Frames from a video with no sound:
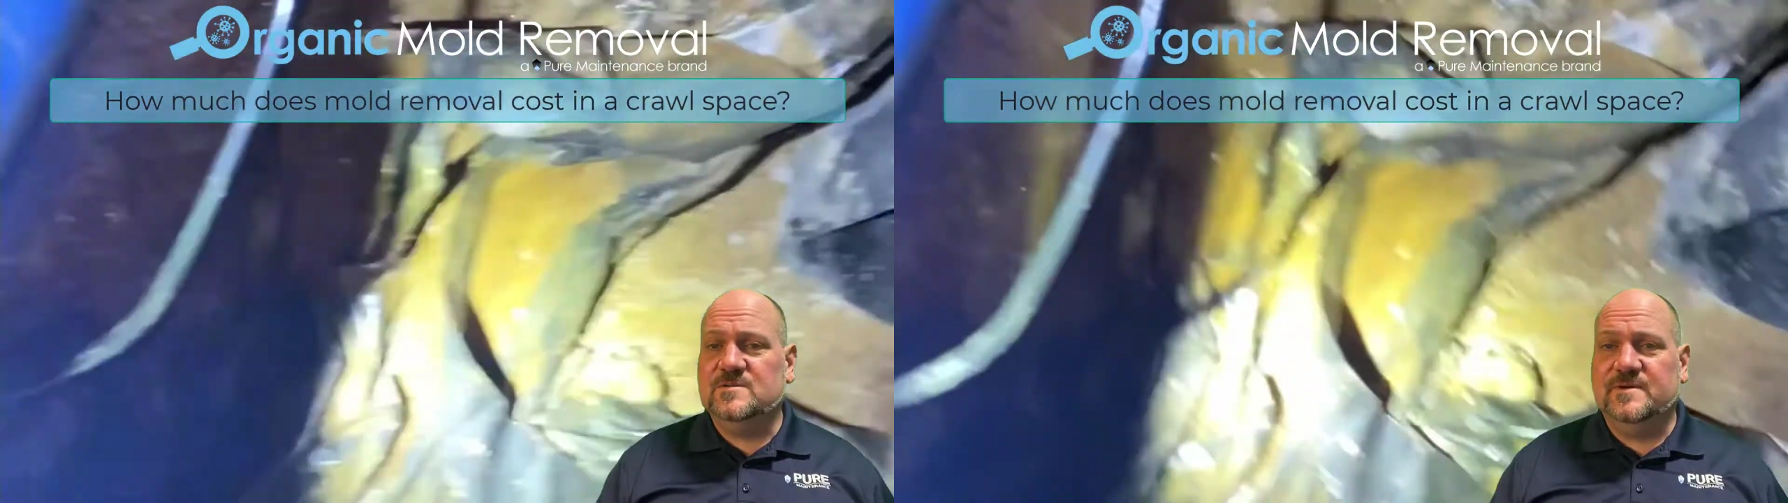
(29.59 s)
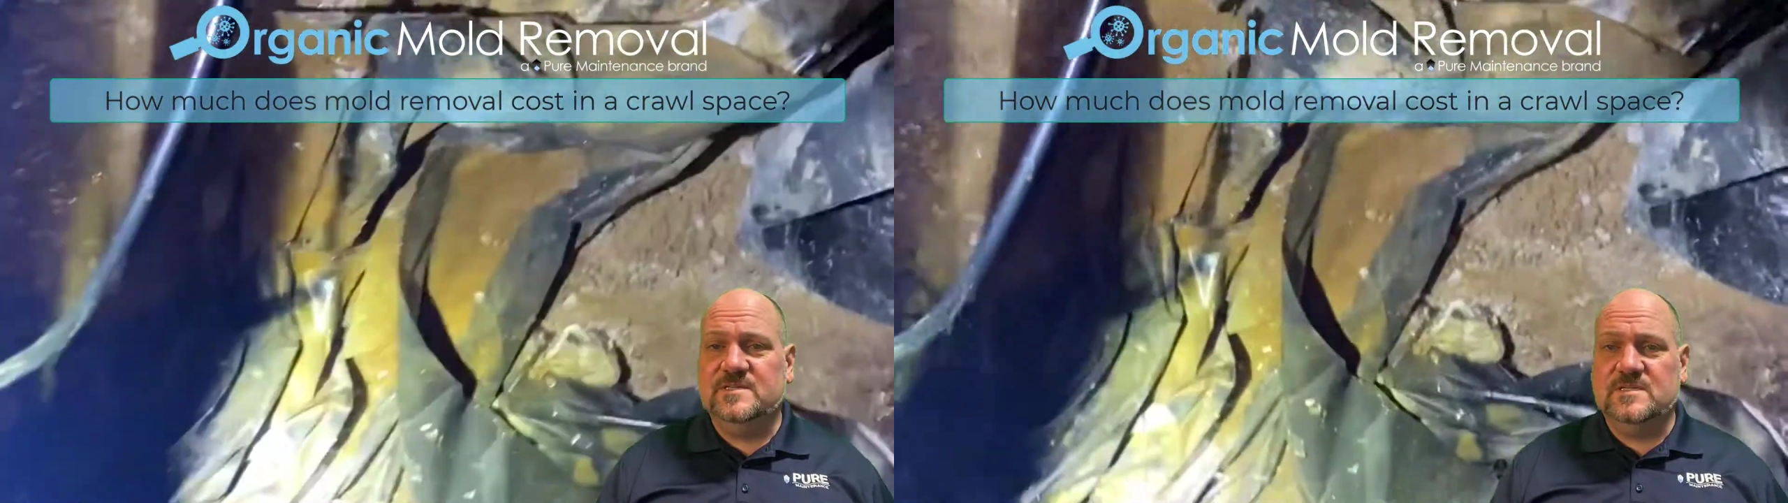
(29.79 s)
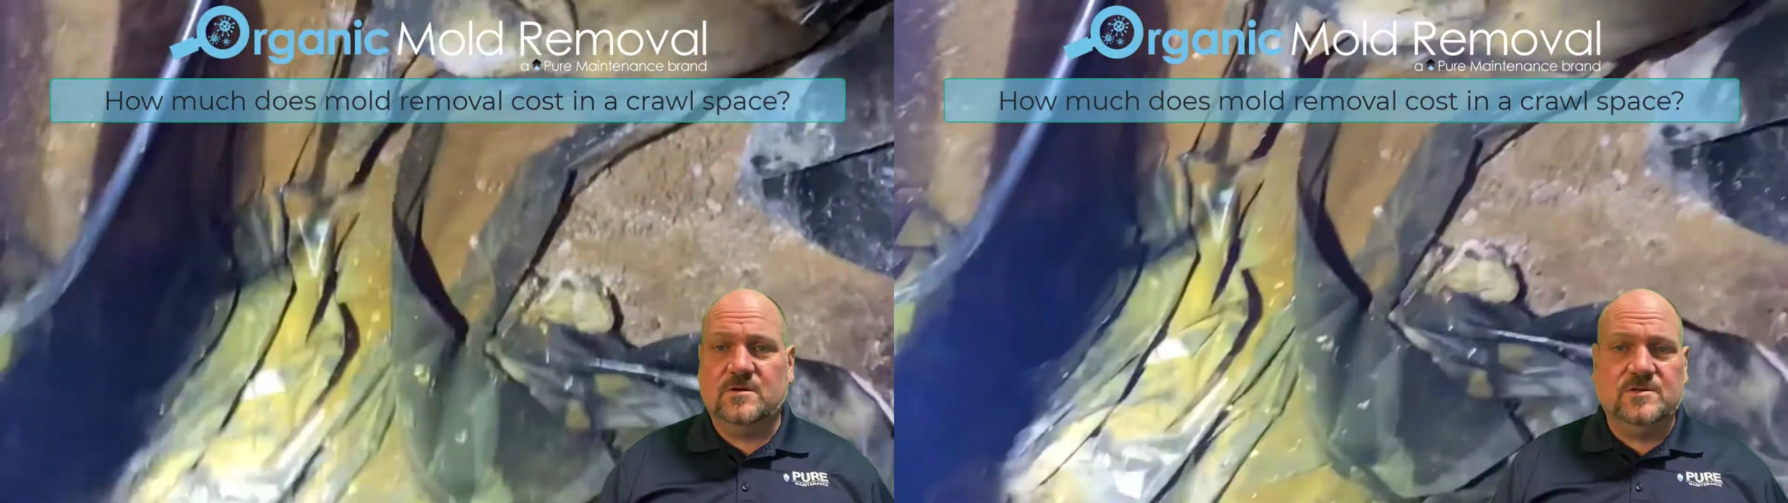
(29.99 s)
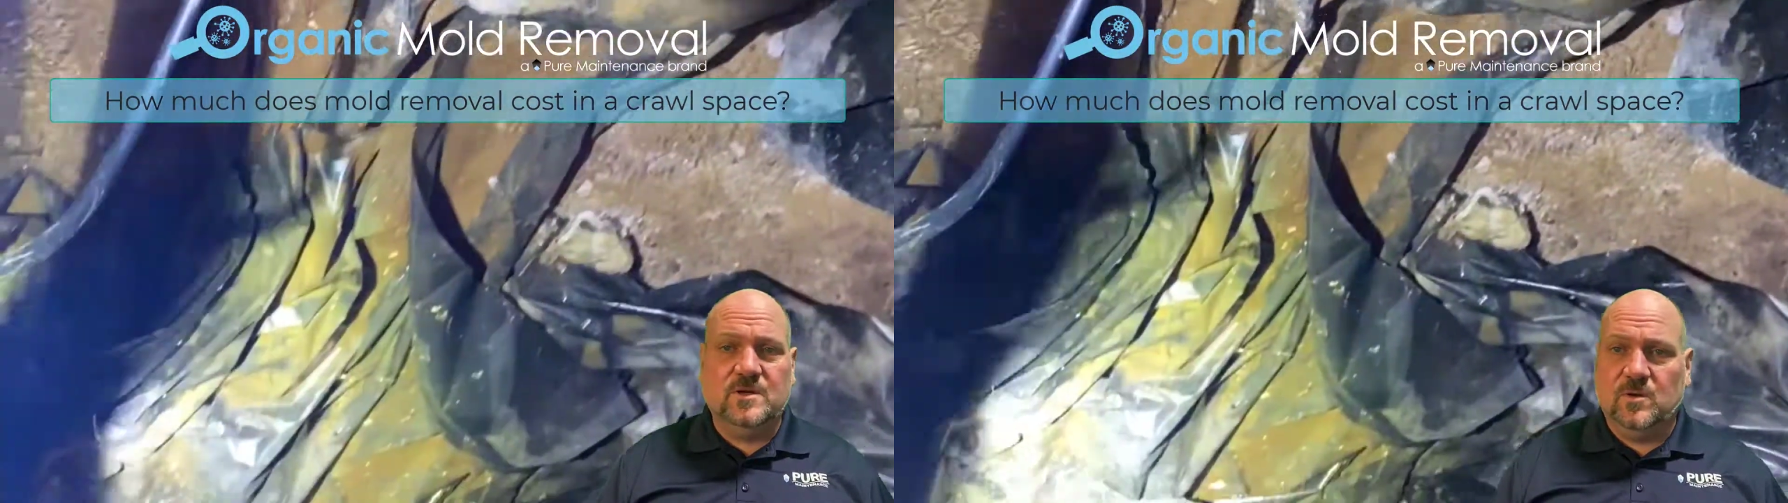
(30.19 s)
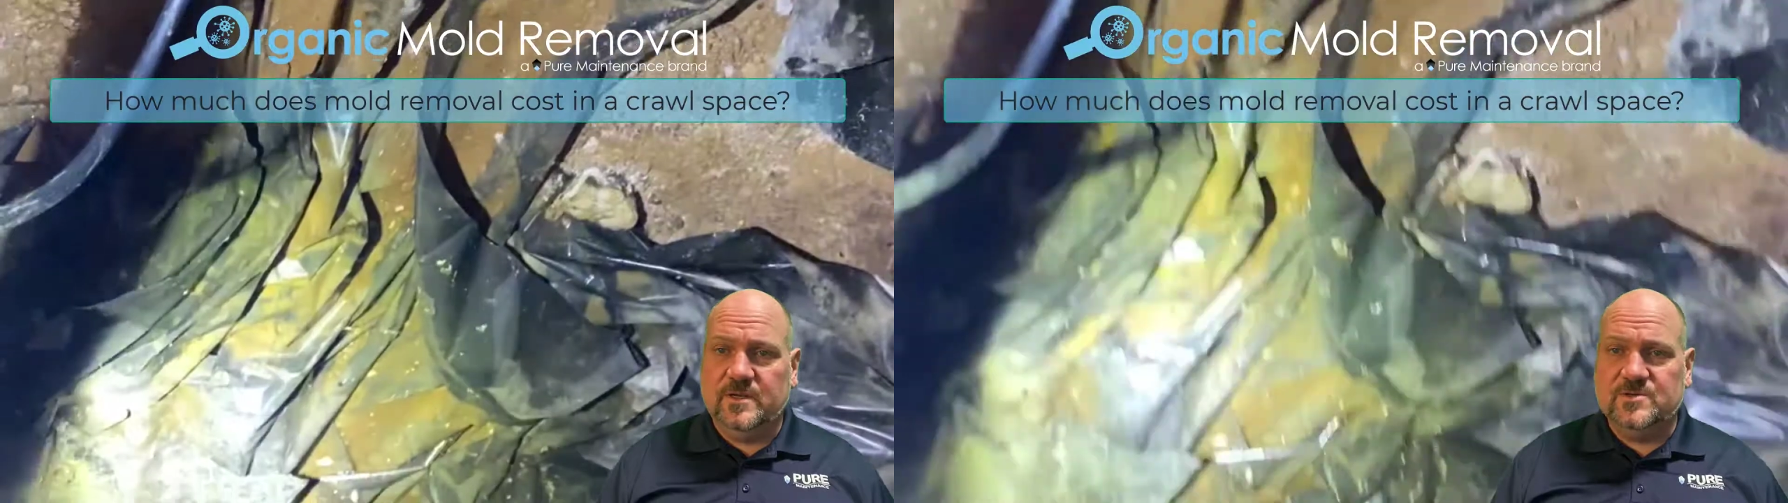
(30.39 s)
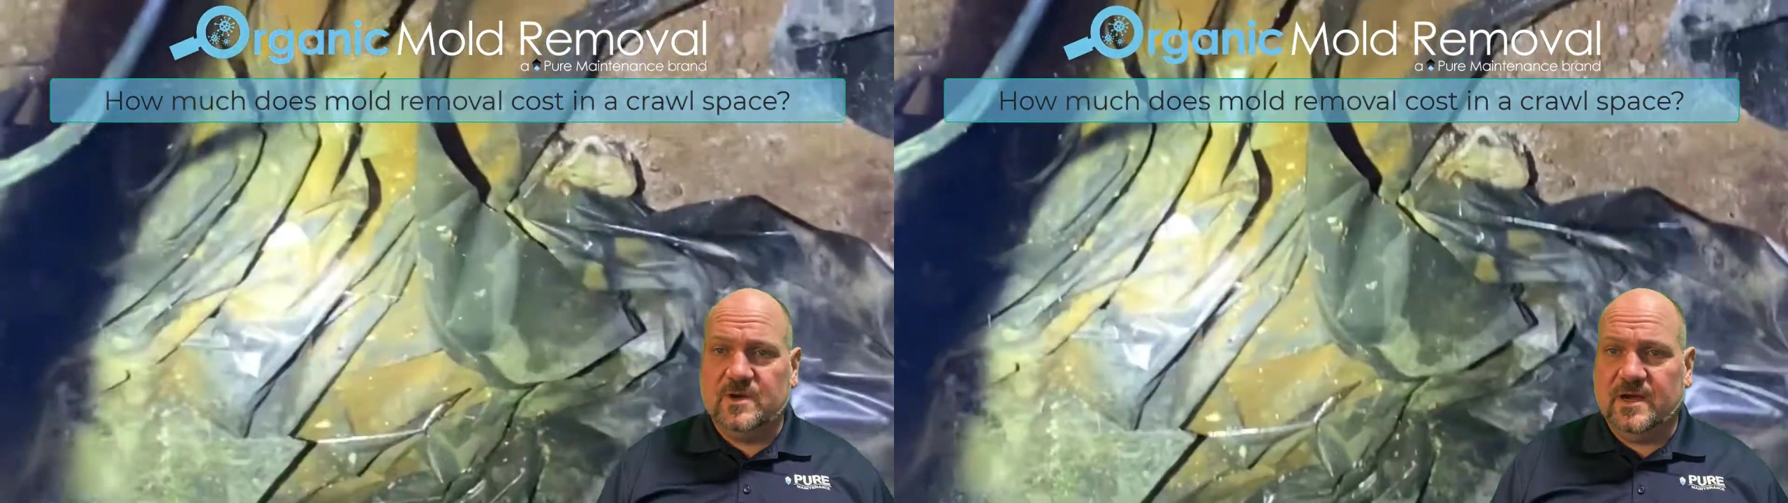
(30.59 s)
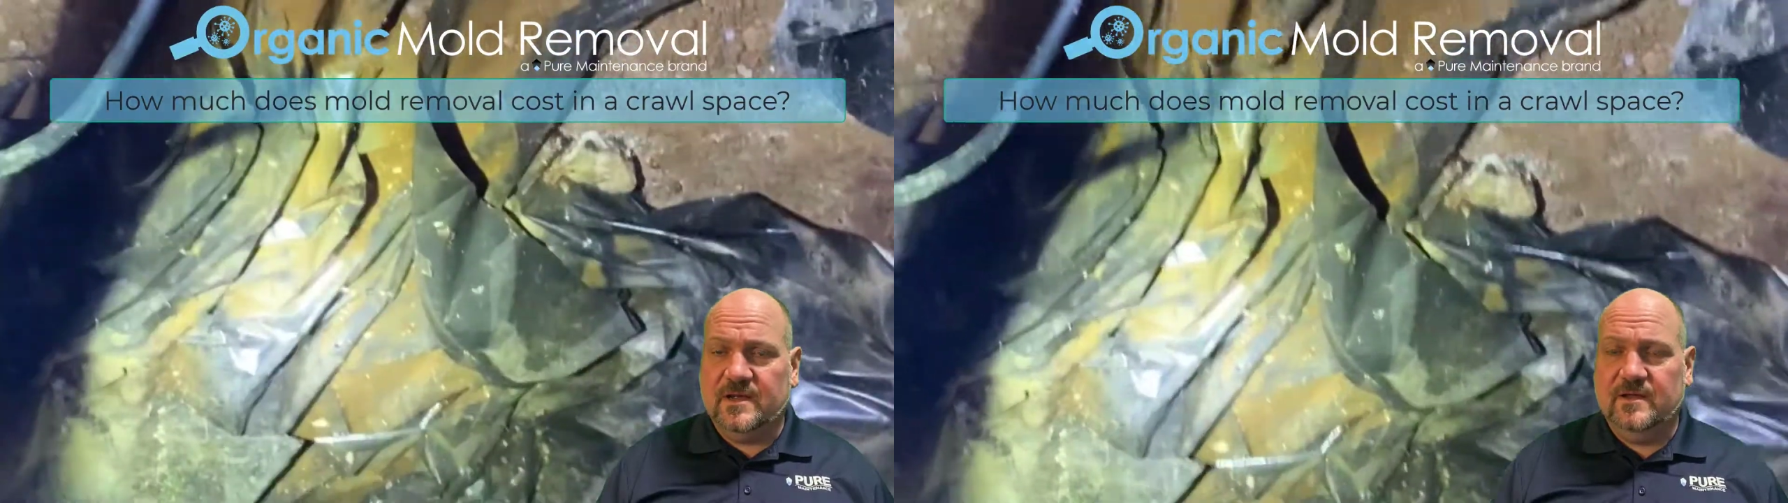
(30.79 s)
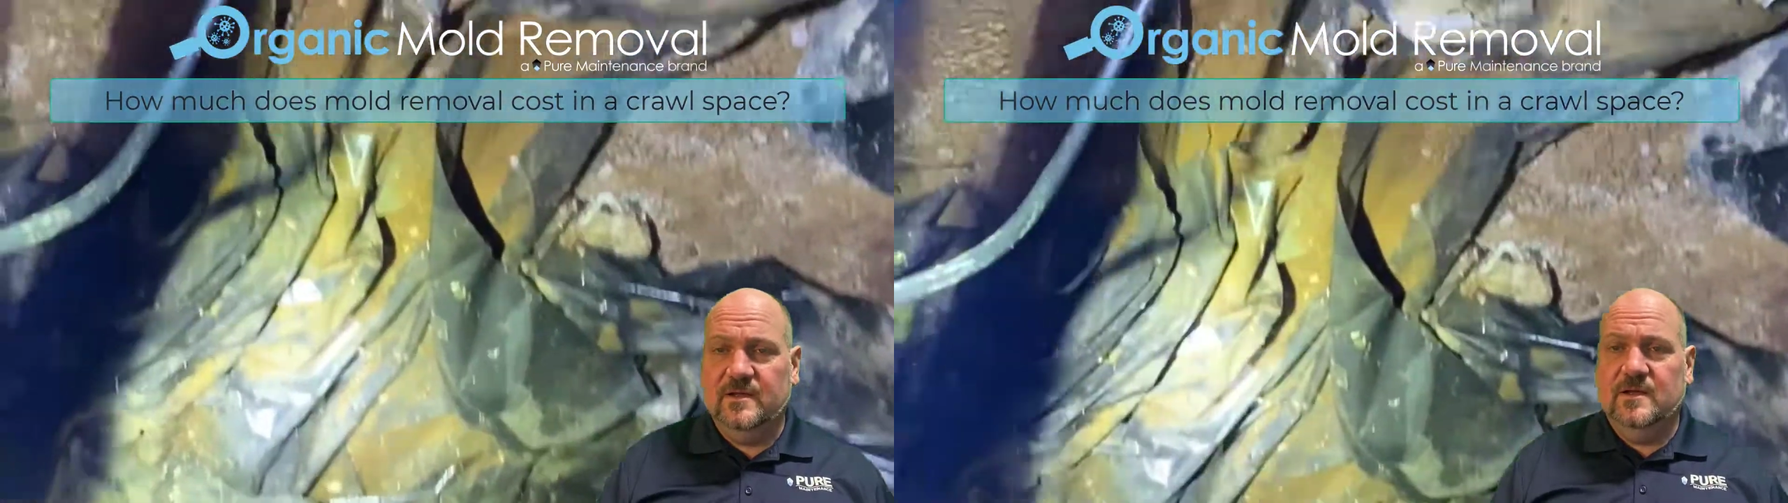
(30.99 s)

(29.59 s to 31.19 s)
spaces that are totally dry,